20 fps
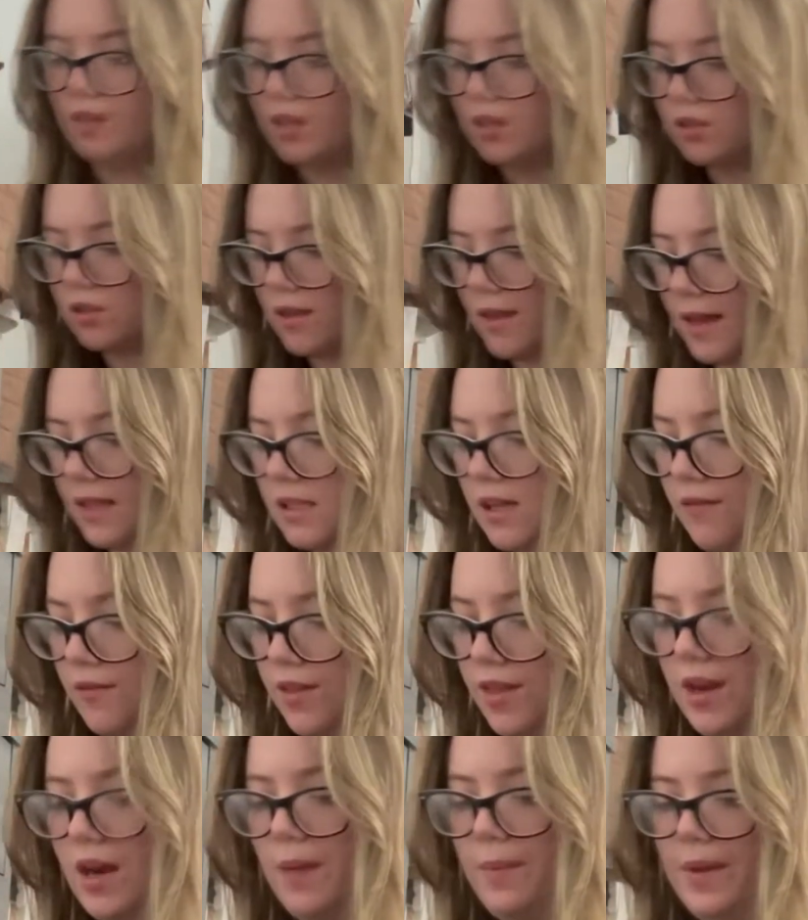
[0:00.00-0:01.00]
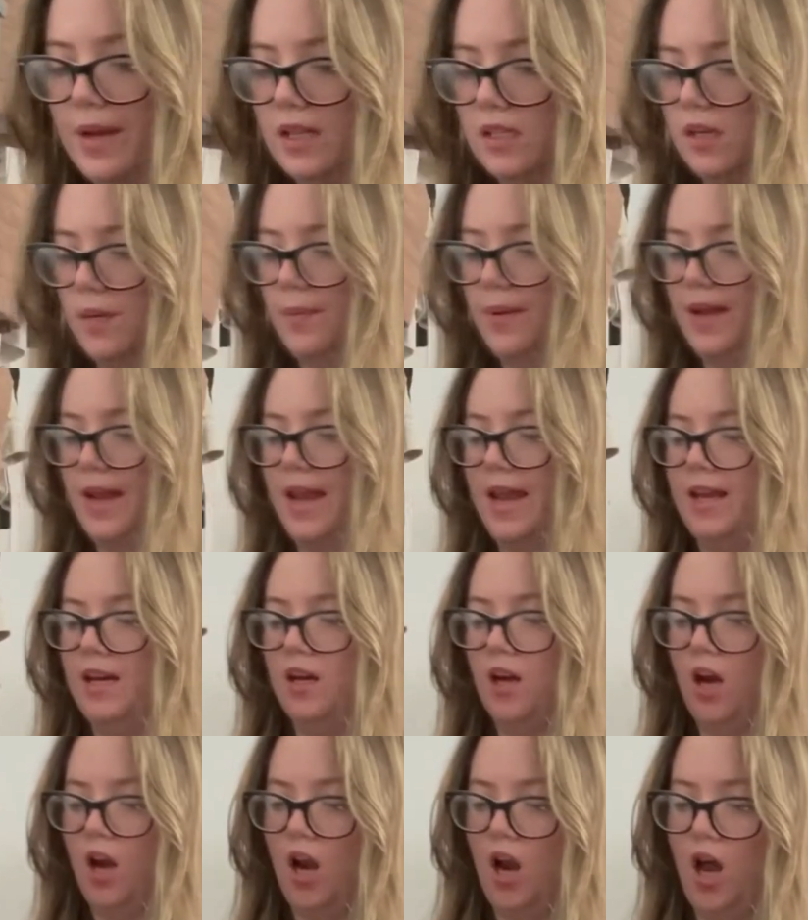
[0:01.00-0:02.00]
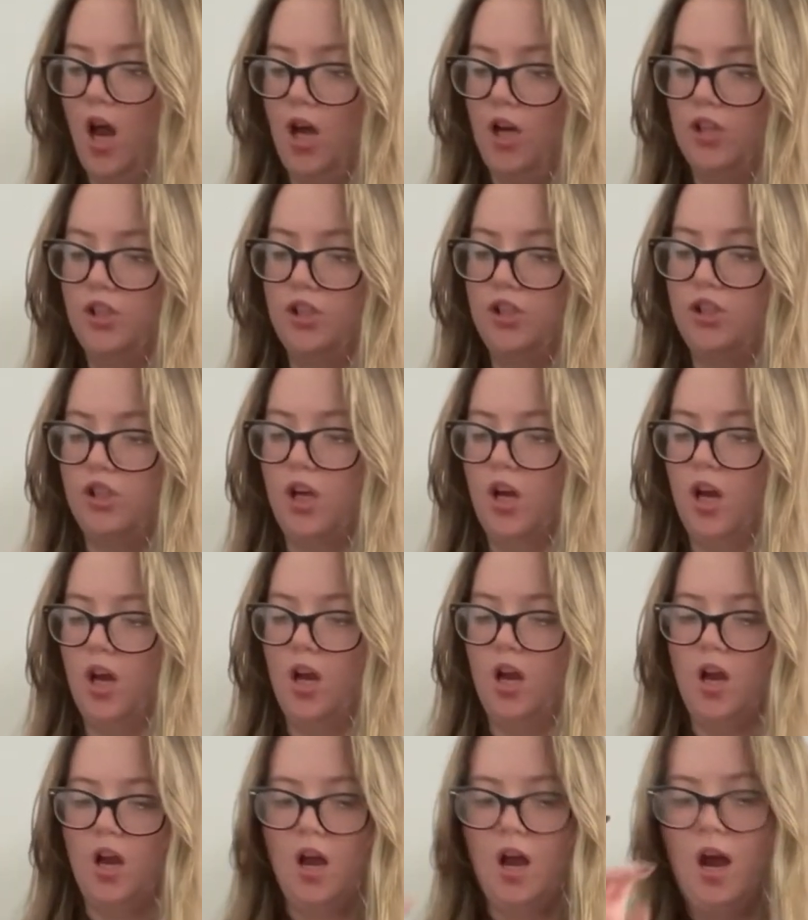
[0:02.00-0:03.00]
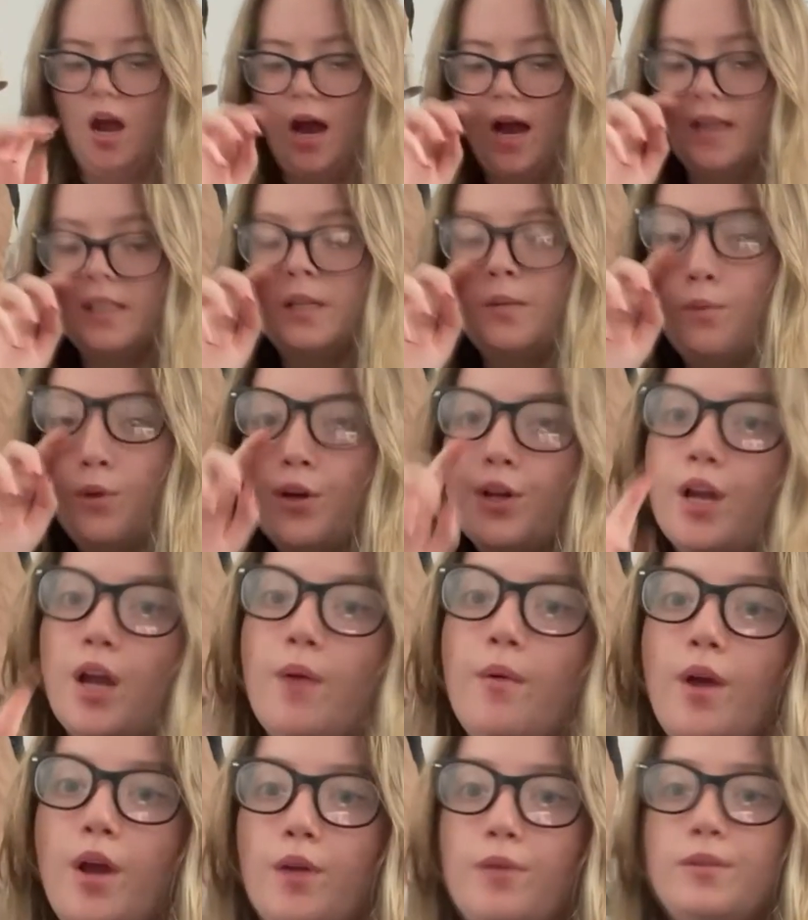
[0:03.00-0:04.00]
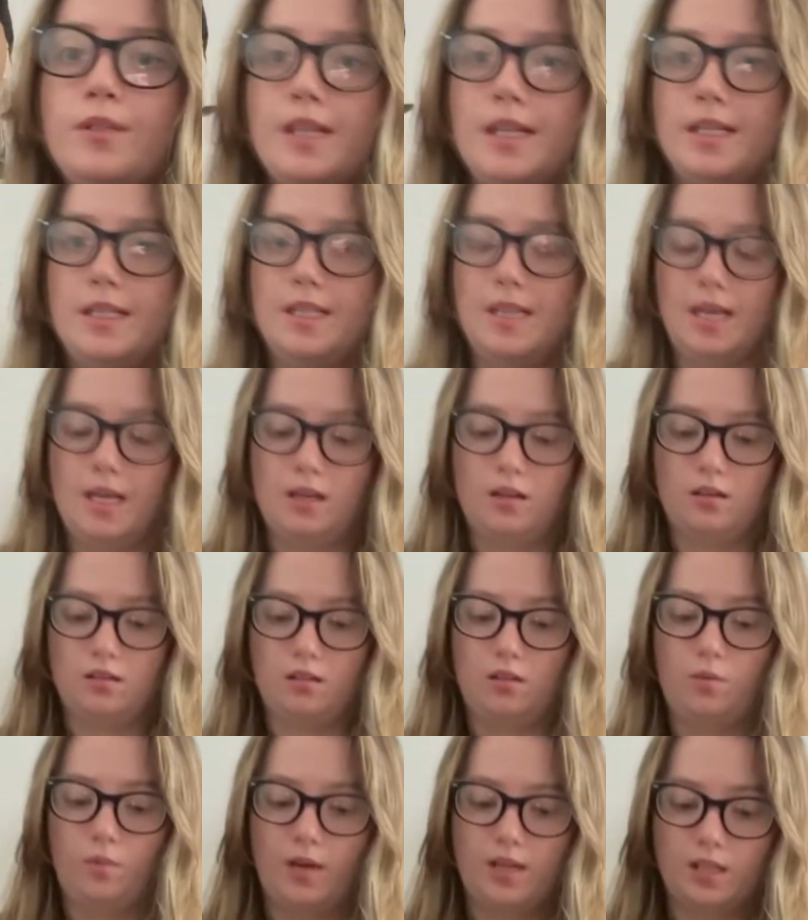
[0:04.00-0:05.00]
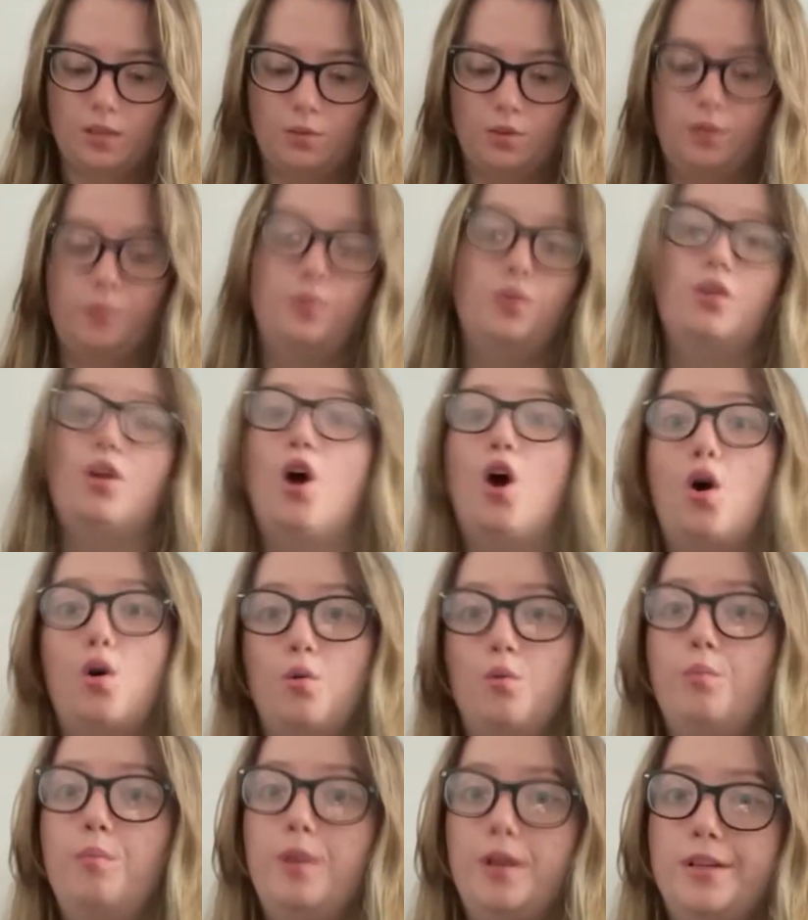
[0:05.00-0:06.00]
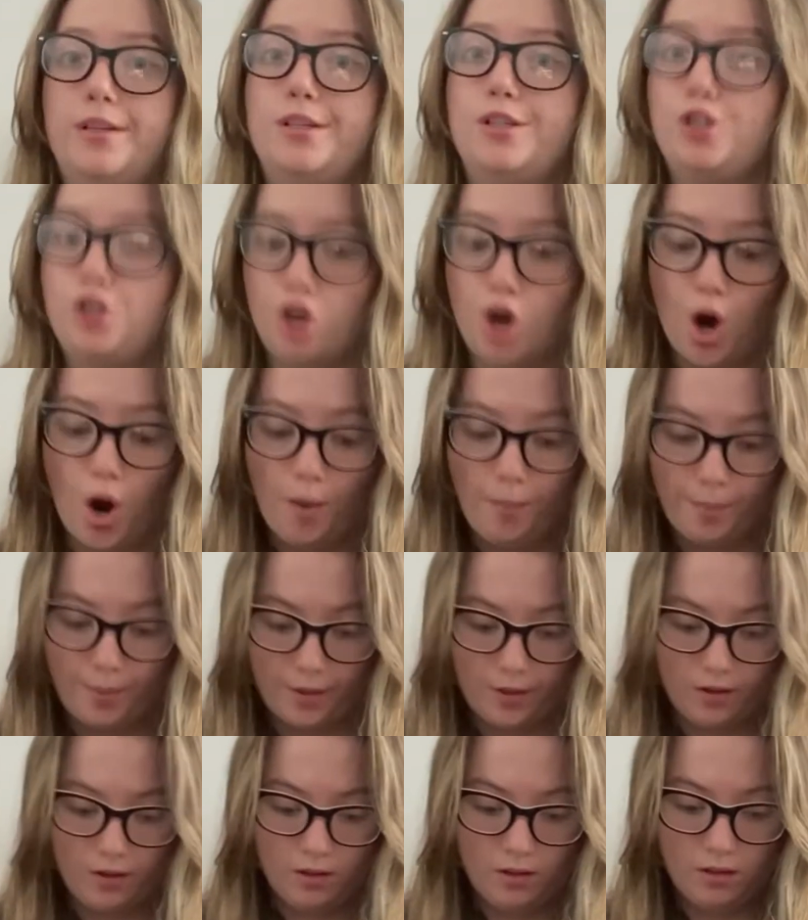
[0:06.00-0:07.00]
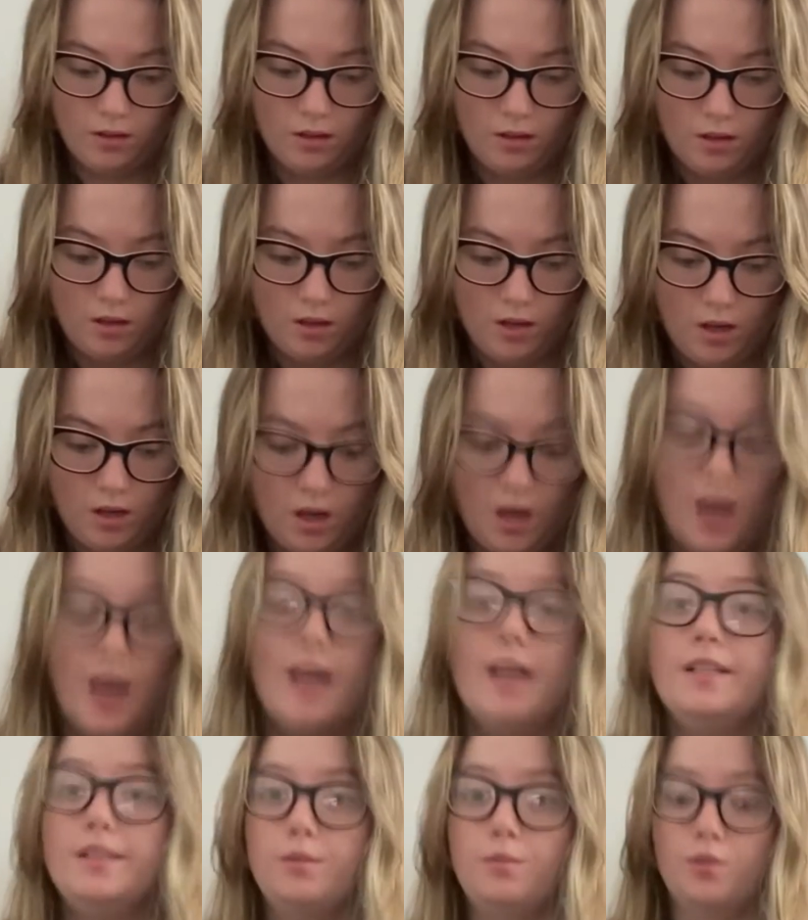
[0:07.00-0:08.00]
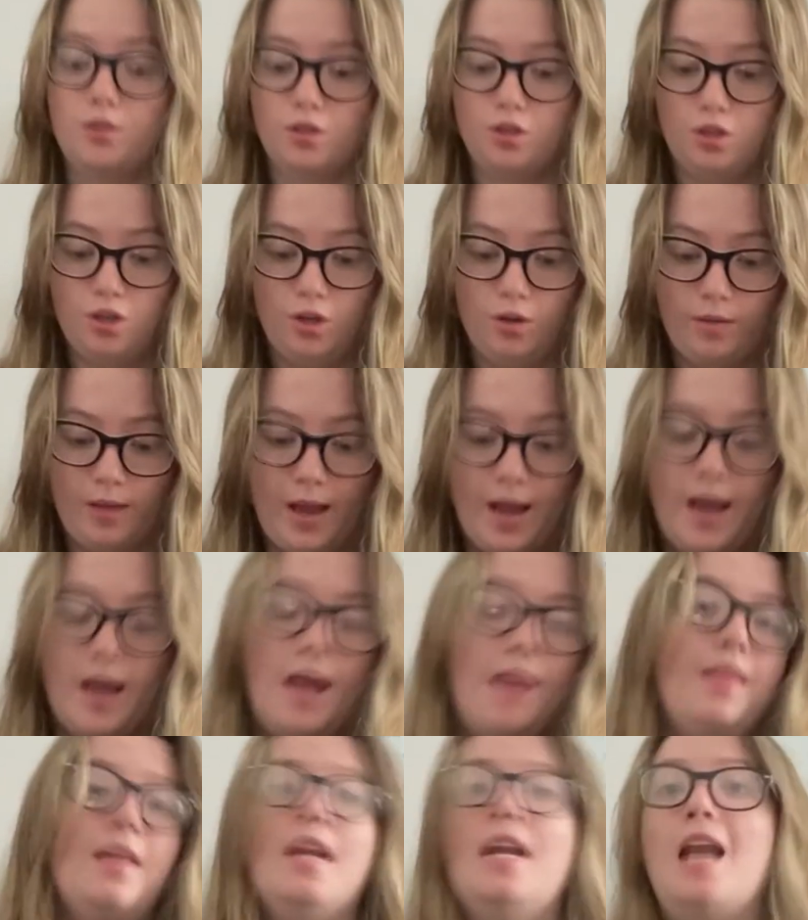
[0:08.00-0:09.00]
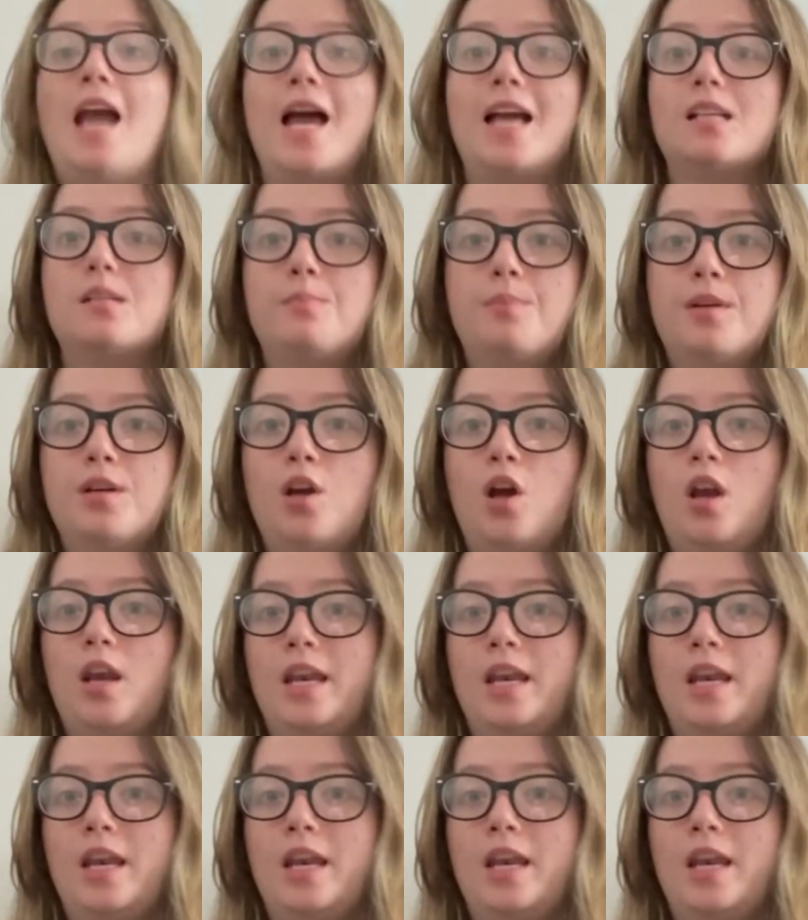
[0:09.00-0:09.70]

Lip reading: So that's everything I picked up in Lush. I didn't want to go OTT because otherwise I would have bought the whole bloody shop. I didn't want to do that. And then last but not